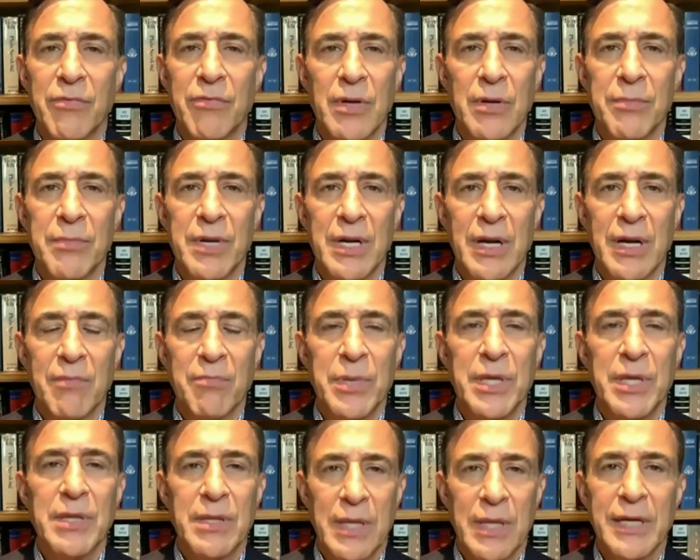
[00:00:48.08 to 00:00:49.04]
them, and I've
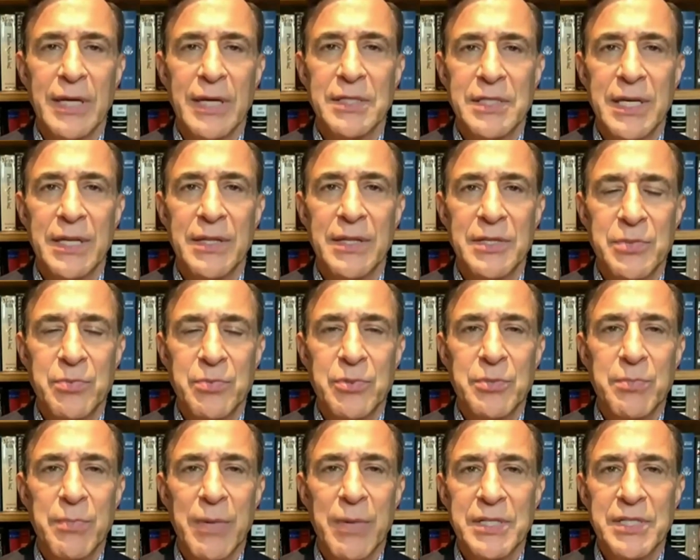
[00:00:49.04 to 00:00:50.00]
been, like I say, this
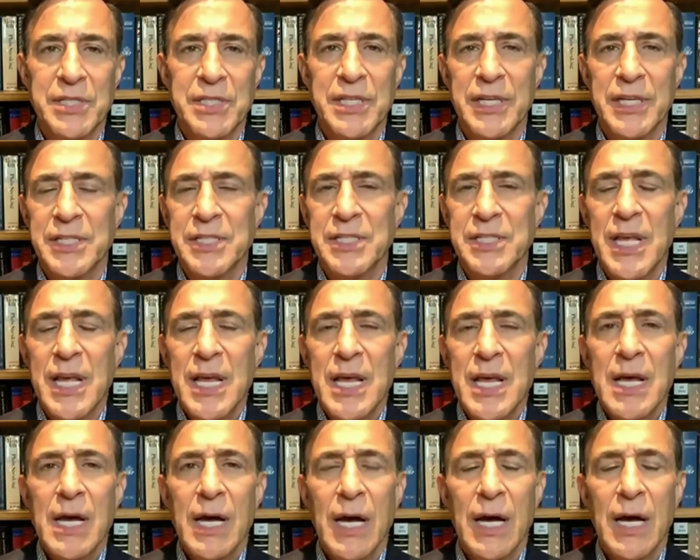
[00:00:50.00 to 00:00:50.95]
was my sixth,
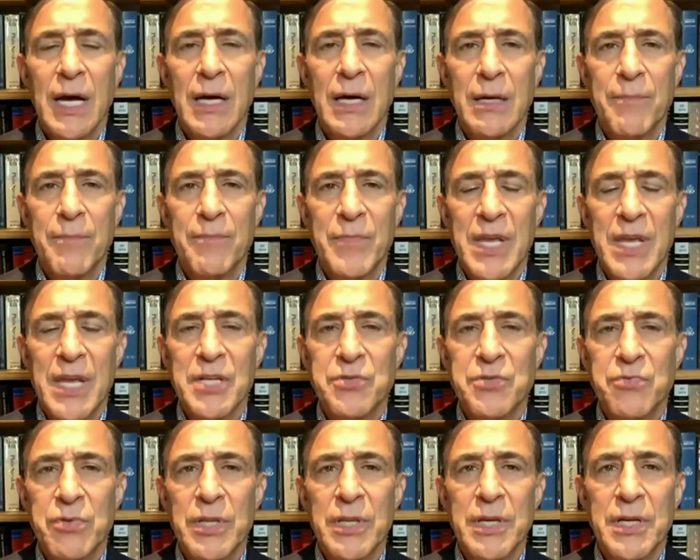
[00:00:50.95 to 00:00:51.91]

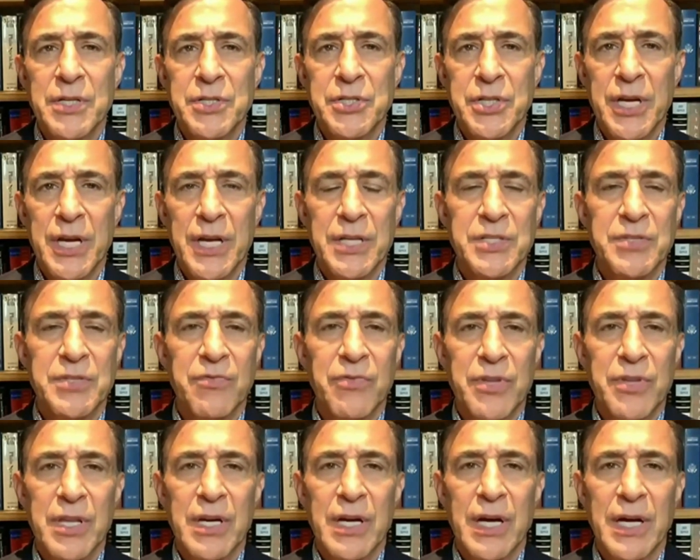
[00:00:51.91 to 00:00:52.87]
it's really a chance for
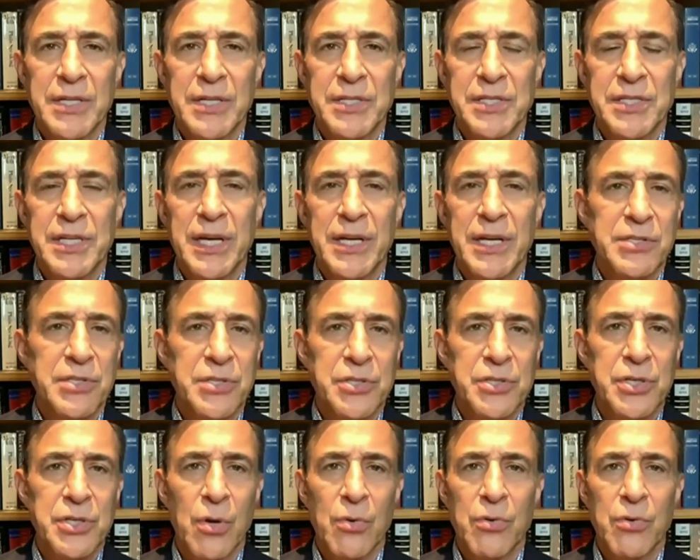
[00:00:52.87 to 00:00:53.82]
the United States to
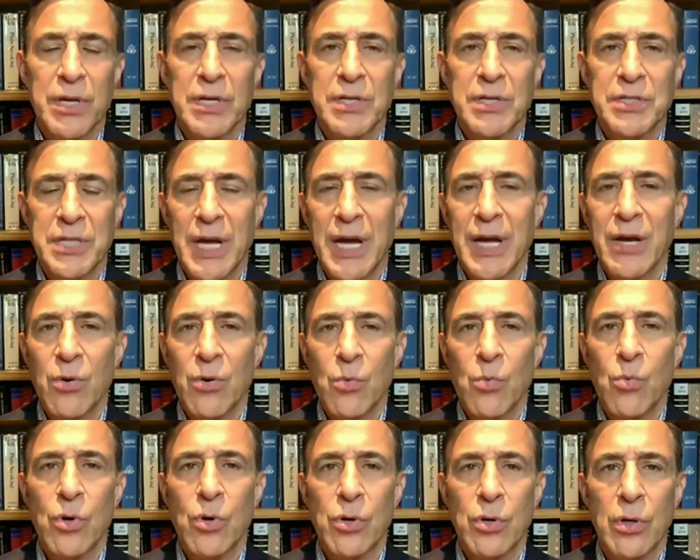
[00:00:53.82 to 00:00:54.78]
show the entire
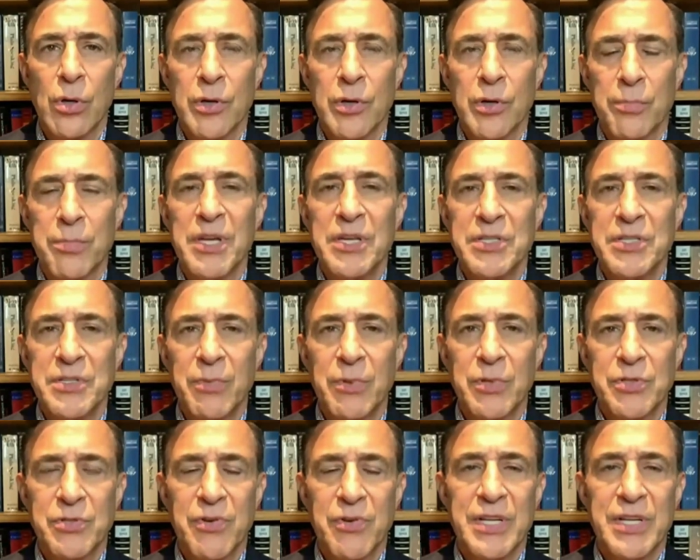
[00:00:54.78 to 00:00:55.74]
world a
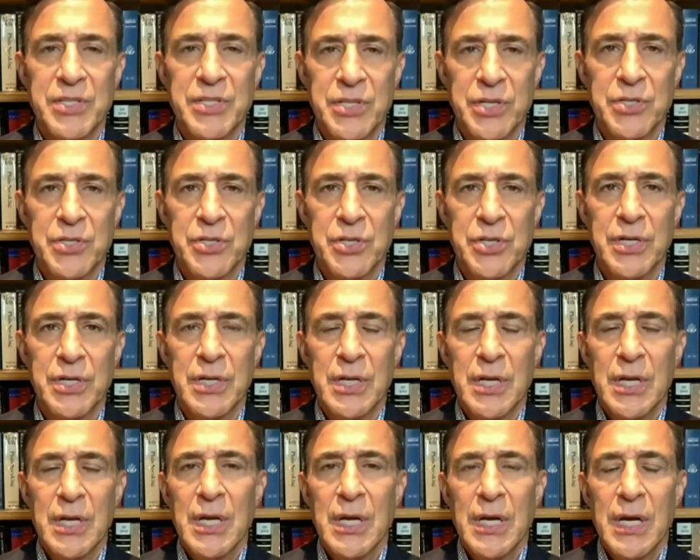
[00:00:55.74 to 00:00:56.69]
peaceful transition,
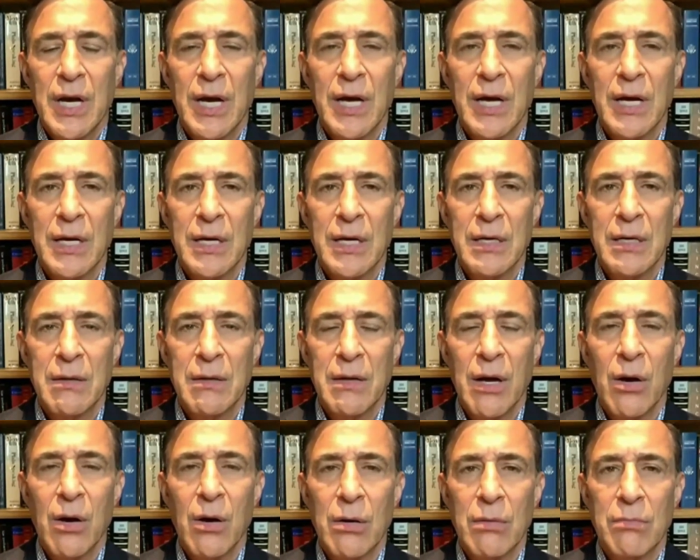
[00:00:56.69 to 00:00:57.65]

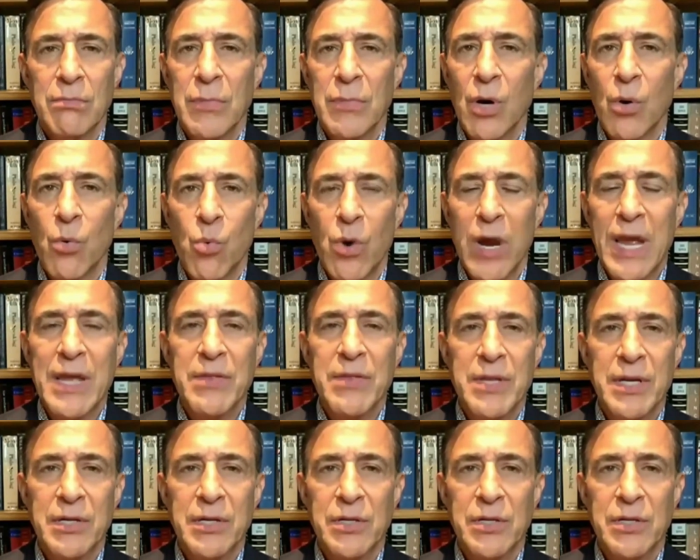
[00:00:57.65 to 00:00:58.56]
a way that